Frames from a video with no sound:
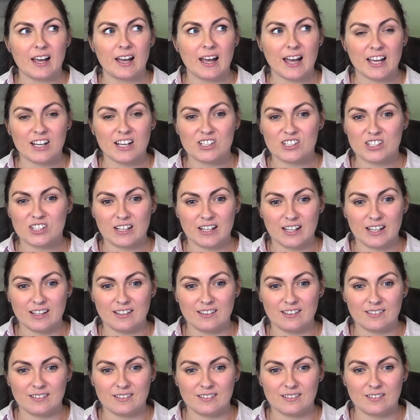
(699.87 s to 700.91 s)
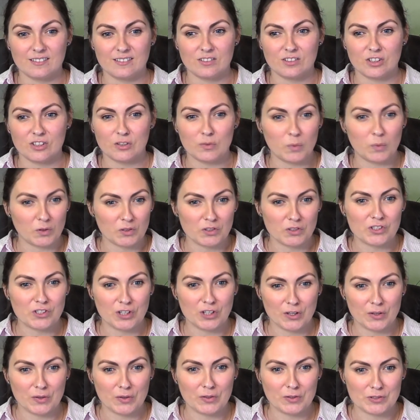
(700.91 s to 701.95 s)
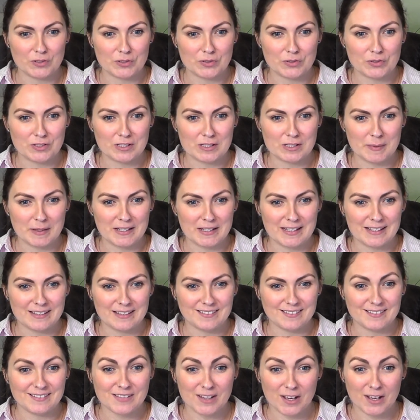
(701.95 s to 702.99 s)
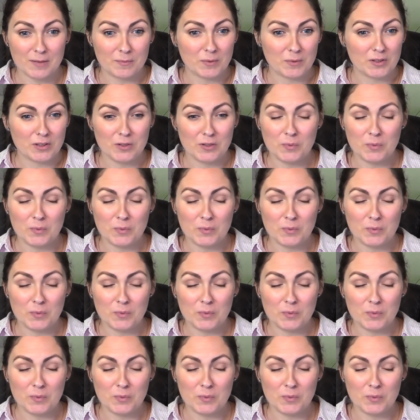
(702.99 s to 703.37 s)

actually you want to know who your children are spending time with.